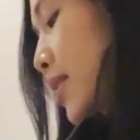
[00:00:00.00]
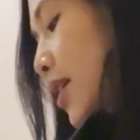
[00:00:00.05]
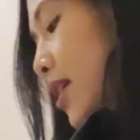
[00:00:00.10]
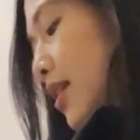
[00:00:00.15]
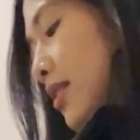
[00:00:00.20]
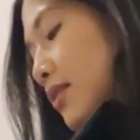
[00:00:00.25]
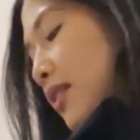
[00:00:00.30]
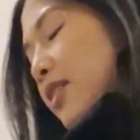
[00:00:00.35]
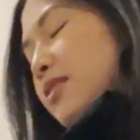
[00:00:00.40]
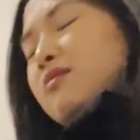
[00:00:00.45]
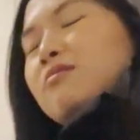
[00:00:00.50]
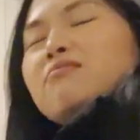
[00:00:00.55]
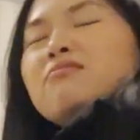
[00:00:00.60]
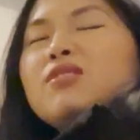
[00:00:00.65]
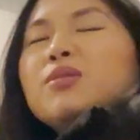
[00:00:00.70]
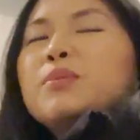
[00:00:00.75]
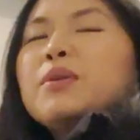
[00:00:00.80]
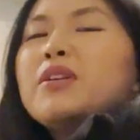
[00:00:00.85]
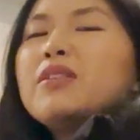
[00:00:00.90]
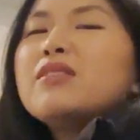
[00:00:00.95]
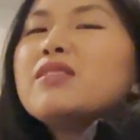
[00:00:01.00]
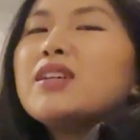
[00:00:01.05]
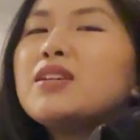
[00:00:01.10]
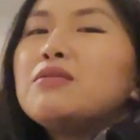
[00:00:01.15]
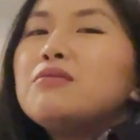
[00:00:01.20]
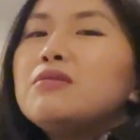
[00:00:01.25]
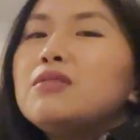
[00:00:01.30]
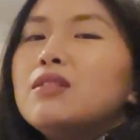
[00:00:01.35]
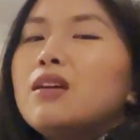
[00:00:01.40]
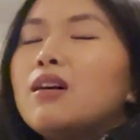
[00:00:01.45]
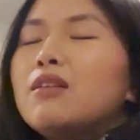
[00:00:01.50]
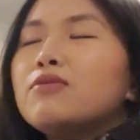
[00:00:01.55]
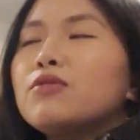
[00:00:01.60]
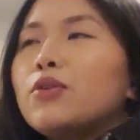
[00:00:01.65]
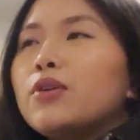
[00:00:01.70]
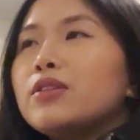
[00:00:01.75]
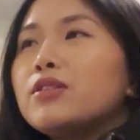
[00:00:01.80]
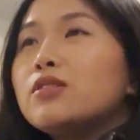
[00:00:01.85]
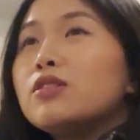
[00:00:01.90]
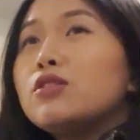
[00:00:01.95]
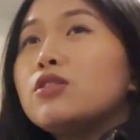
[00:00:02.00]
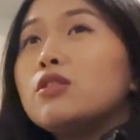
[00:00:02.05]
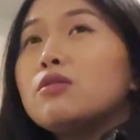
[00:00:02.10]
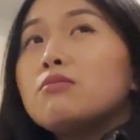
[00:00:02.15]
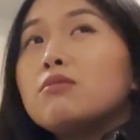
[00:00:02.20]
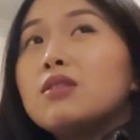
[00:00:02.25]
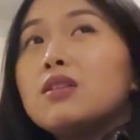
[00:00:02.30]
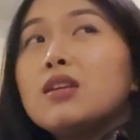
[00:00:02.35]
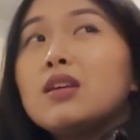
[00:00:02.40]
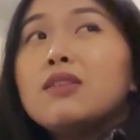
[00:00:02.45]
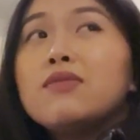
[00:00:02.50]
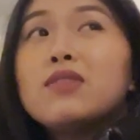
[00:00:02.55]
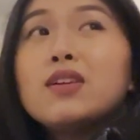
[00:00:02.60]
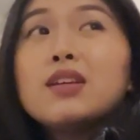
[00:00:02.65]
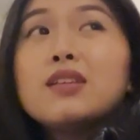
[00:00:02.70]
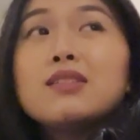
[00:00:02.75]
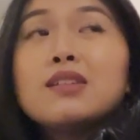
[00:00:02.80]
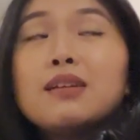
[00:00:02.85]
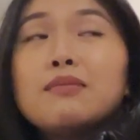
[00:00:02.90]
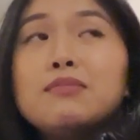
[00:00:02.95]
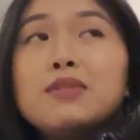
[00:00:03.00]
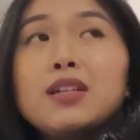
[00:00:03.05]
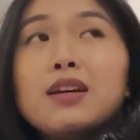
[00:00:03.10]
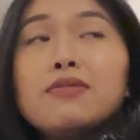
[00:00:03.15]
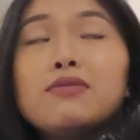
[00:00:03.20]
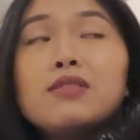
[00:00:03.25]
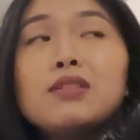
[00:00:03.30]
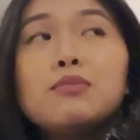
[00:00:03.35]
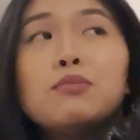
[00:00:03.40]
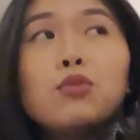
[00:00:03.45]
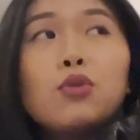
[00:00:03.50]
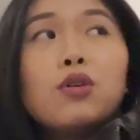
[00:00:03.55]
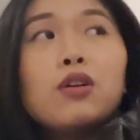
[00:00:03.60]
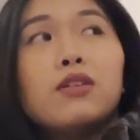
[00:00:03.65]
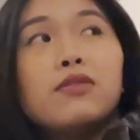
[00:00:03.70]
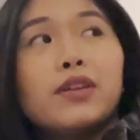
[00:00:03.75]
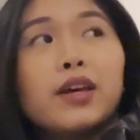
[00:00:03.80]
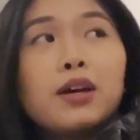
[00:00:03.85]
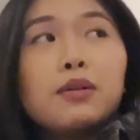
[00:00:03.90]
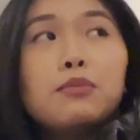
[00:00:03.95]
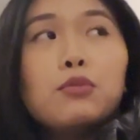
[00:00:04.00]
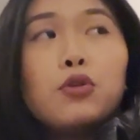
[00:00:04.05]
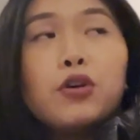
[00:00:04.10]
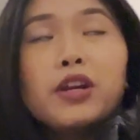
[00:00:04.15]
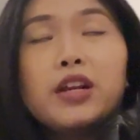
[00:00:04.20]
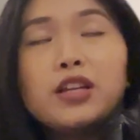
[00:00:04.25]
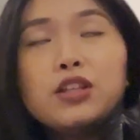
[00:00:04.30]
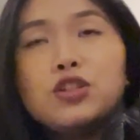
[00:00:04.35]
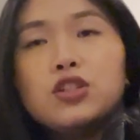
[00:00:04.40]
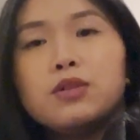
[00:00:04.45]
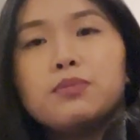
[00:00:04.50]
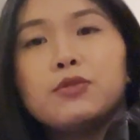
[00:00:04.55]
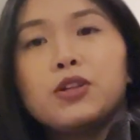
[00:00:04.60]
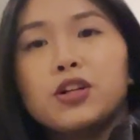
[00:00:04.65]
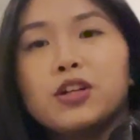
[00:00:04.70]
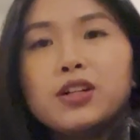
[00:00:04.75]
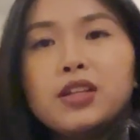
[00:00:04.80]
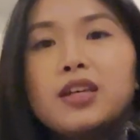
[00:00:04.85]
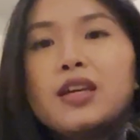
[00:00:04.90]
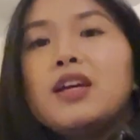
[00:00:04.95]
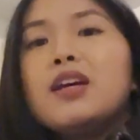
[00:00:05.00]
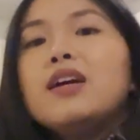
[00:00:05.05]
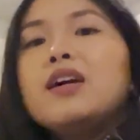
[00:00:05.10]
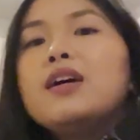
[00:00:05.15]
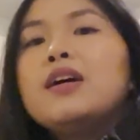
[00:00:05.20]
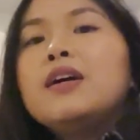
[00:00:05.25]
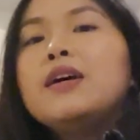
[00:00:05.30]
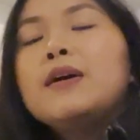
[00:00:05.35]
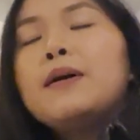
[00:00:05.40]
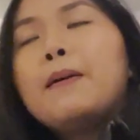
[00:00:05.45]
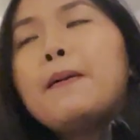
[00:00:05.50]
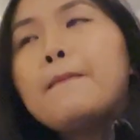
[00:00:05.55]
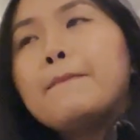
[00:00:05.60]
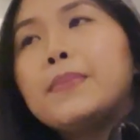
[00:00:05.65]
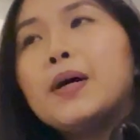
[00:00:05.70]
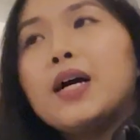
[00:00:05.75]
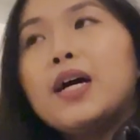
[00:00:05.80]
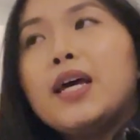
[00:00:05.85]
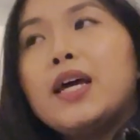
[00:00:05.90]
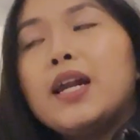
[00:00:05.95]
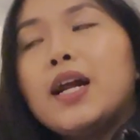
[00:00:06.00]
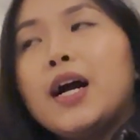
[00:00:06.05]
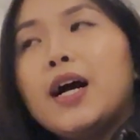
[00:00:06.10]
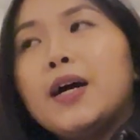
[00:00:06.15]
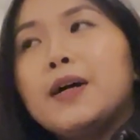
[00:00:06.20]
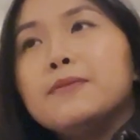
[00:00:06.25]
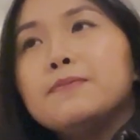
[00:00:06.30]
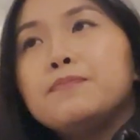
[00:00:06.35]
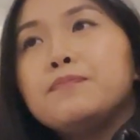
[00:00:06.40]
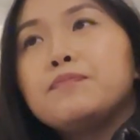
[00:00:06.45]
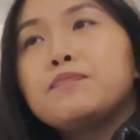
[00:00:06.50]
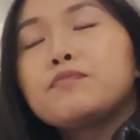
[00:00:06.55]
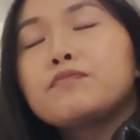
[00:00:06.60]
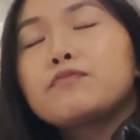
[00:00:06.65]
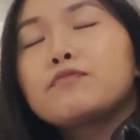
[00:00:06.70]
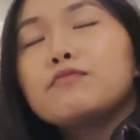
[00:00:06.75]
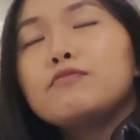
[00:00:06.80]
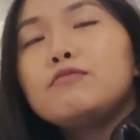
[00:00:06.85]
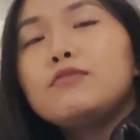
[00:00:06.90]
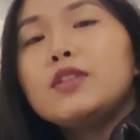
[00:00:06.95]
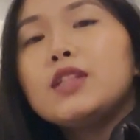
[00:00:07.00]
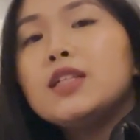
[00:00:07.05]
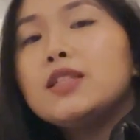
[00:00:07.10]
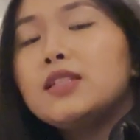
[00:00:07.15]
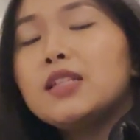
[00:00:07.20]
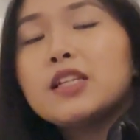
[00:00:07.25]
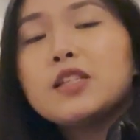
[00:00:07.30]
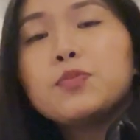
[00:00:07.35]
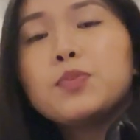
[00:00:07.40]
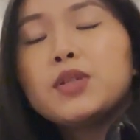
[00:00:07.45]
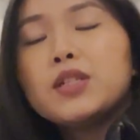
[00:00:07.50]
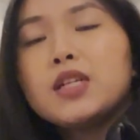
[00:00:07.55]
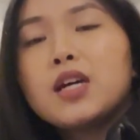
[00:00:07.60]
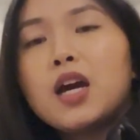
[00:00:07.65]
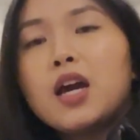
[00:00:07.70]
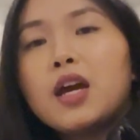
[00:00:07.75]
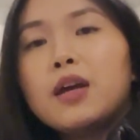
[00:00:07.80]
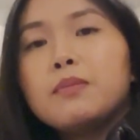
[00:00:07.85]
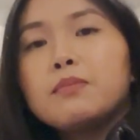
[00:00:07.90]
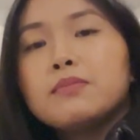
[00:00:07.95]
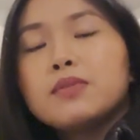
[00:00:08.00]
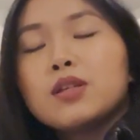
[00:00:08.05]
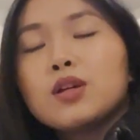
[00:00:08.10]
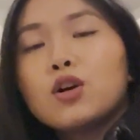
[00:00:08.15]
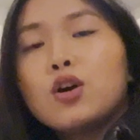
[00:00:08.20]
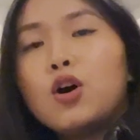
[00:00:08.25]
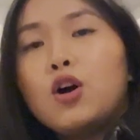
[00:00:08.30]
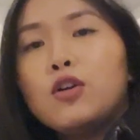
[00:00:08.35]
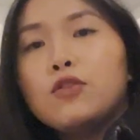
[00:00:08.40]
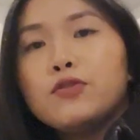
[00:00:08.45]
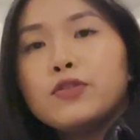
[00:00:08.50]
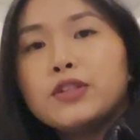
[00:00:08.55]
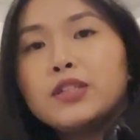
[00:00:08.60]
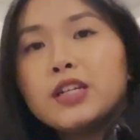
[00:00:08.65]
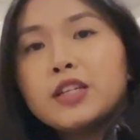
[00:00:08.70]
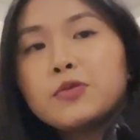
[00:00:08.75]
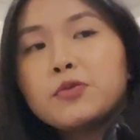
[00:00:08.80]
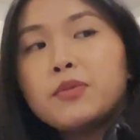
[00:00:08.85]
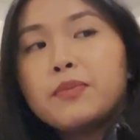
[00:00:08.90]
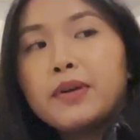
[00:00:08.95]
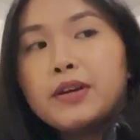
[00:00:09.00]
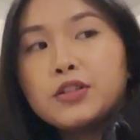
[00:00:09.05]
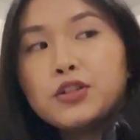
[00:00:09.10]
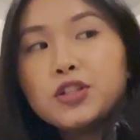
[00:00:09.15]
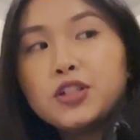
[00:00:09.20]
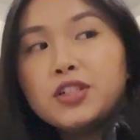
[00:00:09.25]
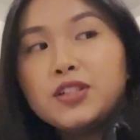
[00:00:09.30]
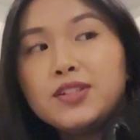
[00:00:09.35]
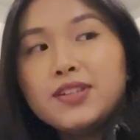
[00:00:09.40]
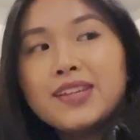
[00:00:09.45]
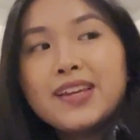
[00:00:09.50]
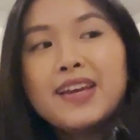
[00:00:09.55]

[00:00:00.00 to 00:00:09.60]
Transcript: yeah, to be honest, I don't love going to the gym in the evenings. I'm definitely more of like a morning gym girly, but desperate times call for desperate measures.